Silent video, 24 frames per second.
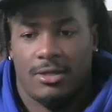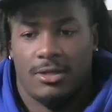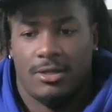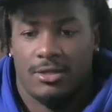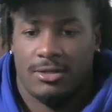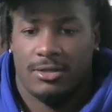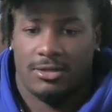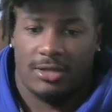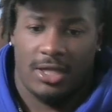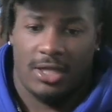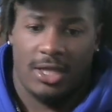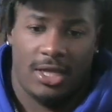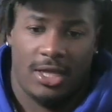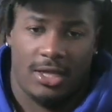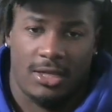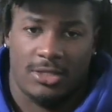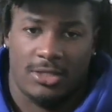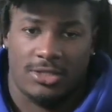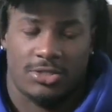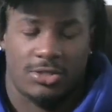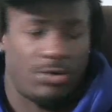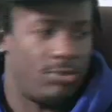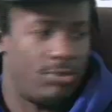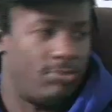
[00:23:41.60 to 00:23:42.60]
thinking it's
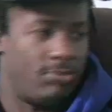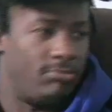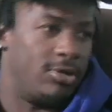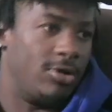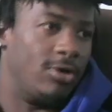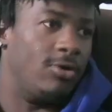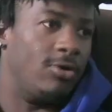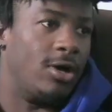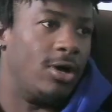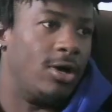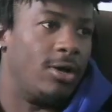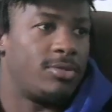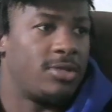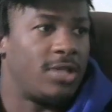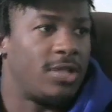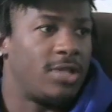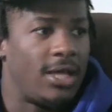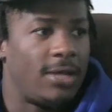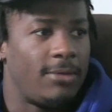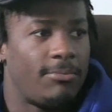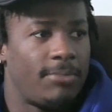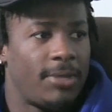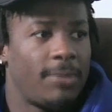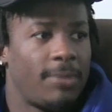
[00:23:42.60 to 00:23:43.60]
gonna blow up. Like
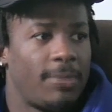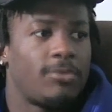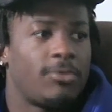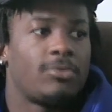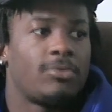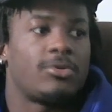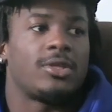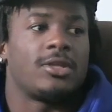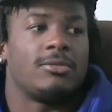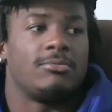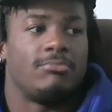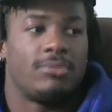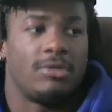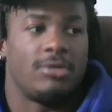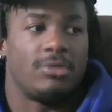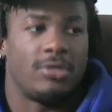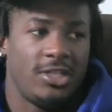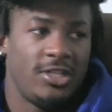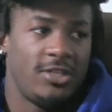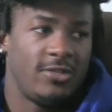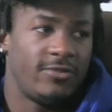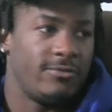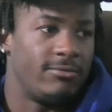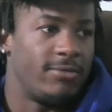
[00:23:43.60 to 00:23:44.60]
people can
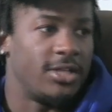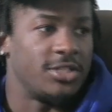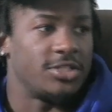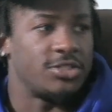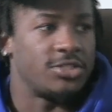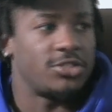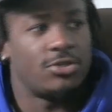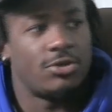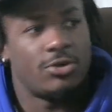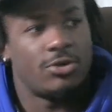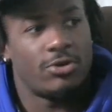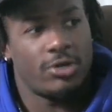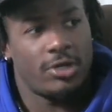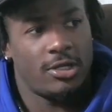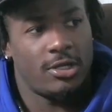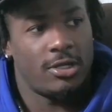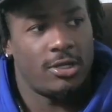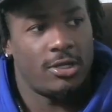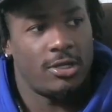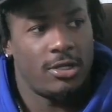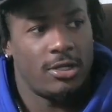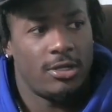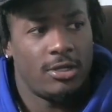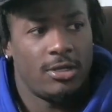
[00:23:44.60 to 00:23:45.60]
believe my story.
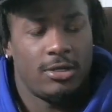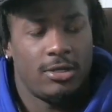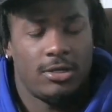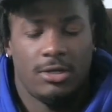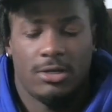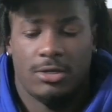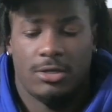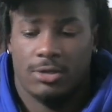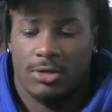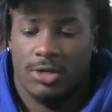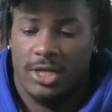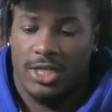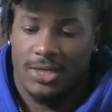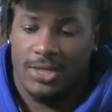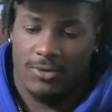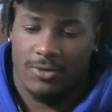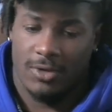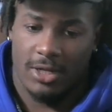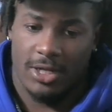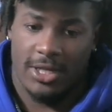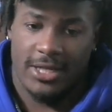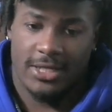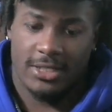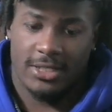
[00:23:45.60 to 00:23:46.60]
Mm-hmm. You know, they can
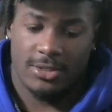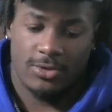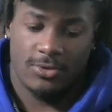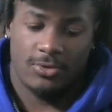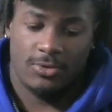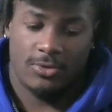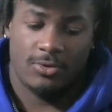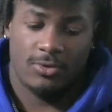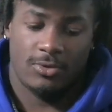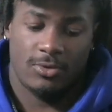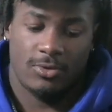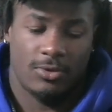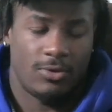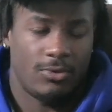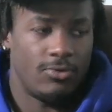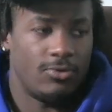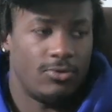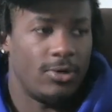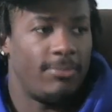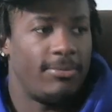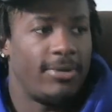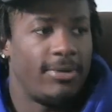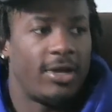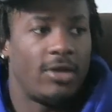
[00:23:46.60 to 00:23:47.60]
relate to
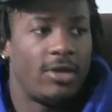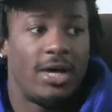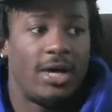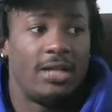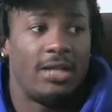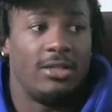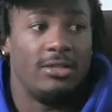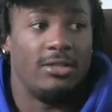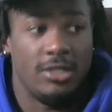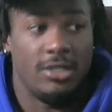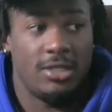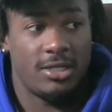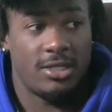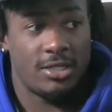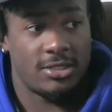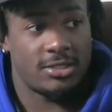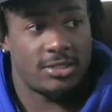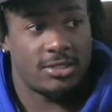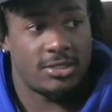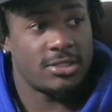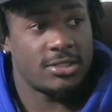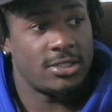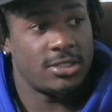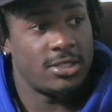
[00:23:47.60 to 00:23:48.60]
what Battle Island is.
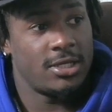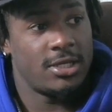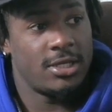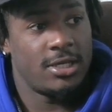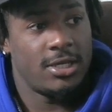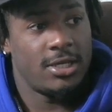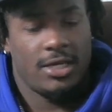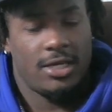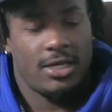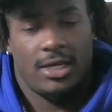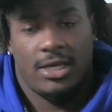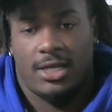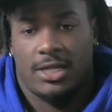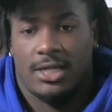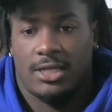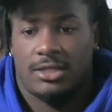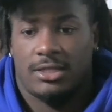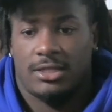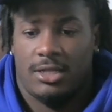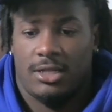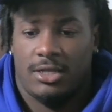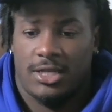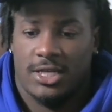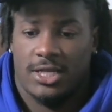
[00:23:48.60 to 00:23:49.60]
And I
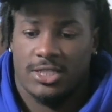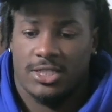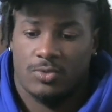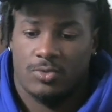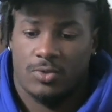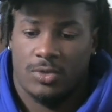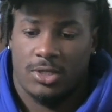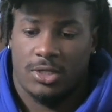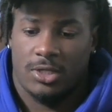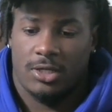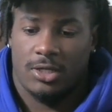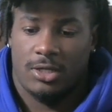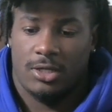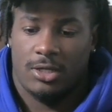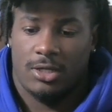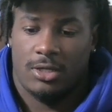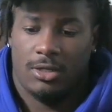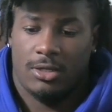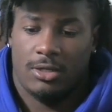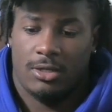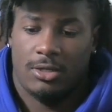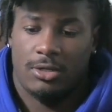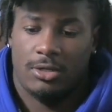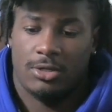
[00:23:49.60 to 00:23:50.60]
think that's what,
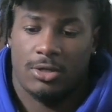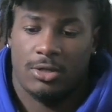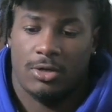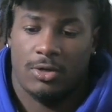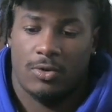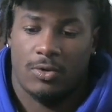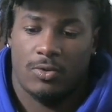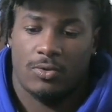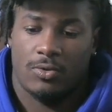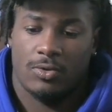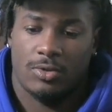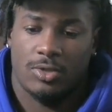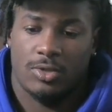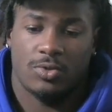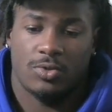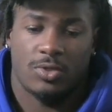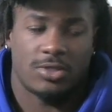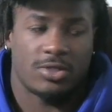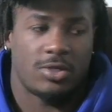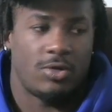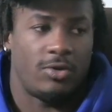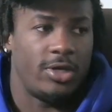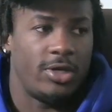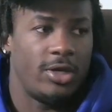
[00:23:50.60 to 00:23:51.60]
you know, that's what's
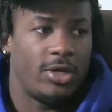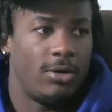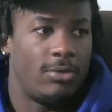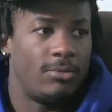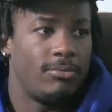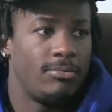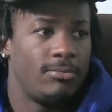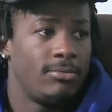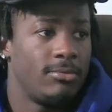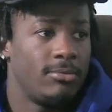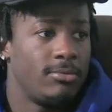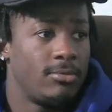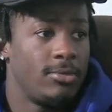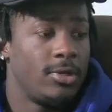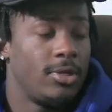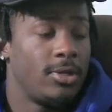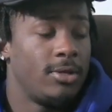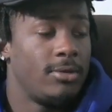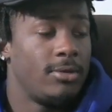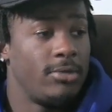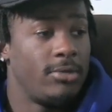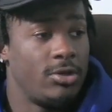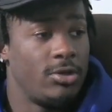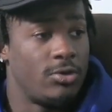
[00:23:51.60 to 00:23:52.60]
gonna help
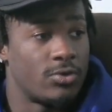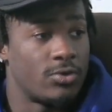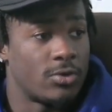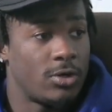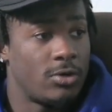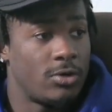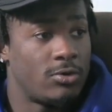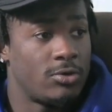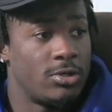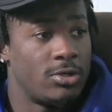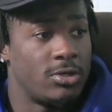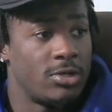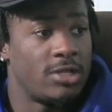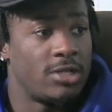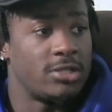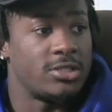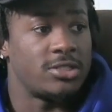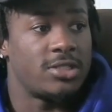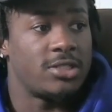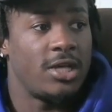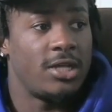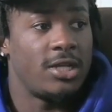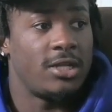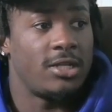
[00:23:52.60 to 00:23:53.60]
me grow, you know,
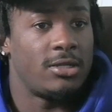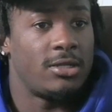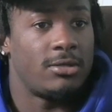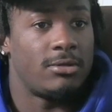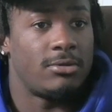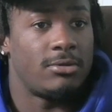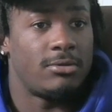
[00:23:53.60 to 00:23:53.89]
understanding